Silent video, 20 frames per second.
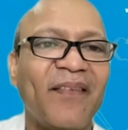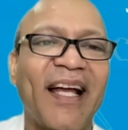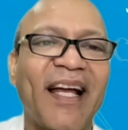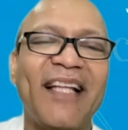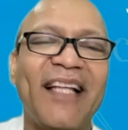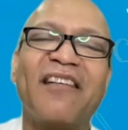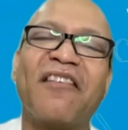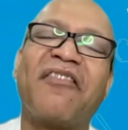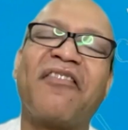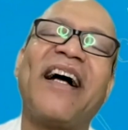
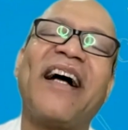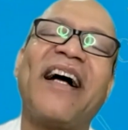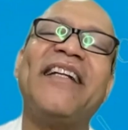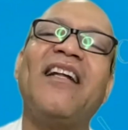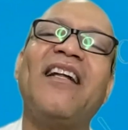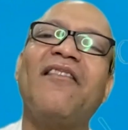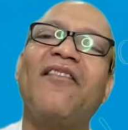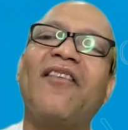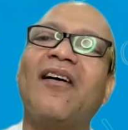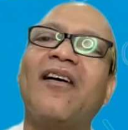And the
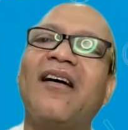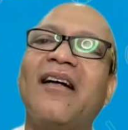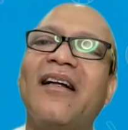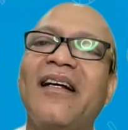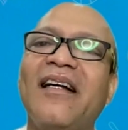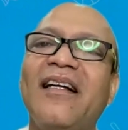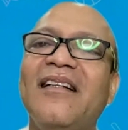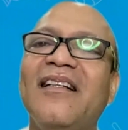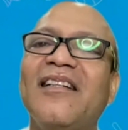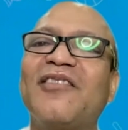final
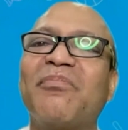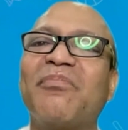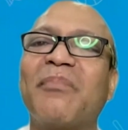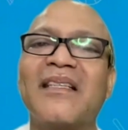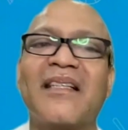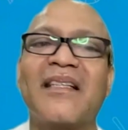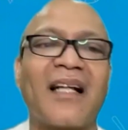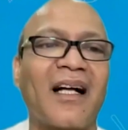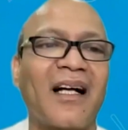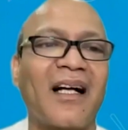word in this
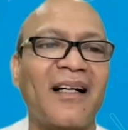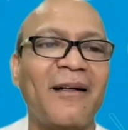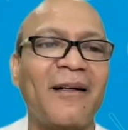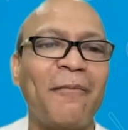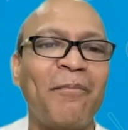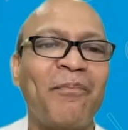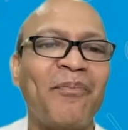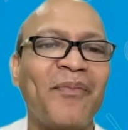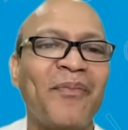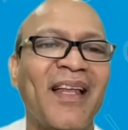mantra
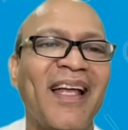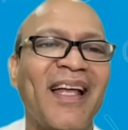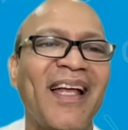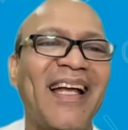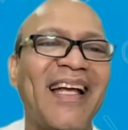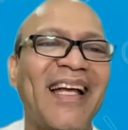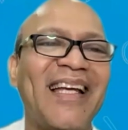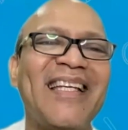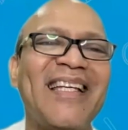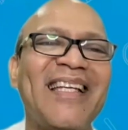
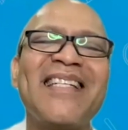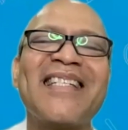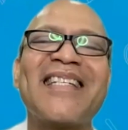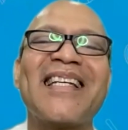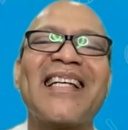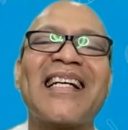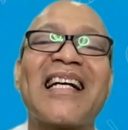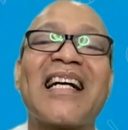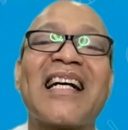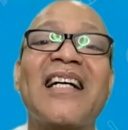
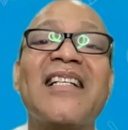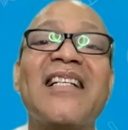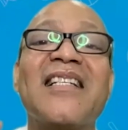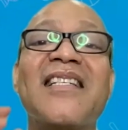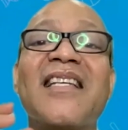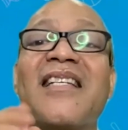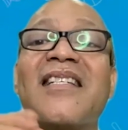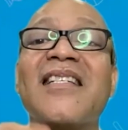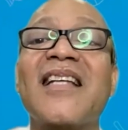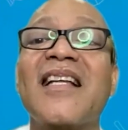is
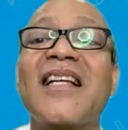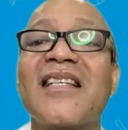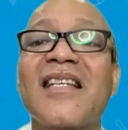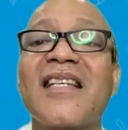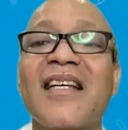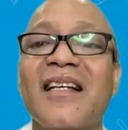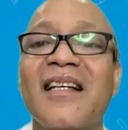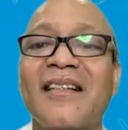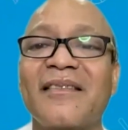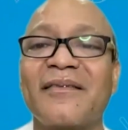consistency.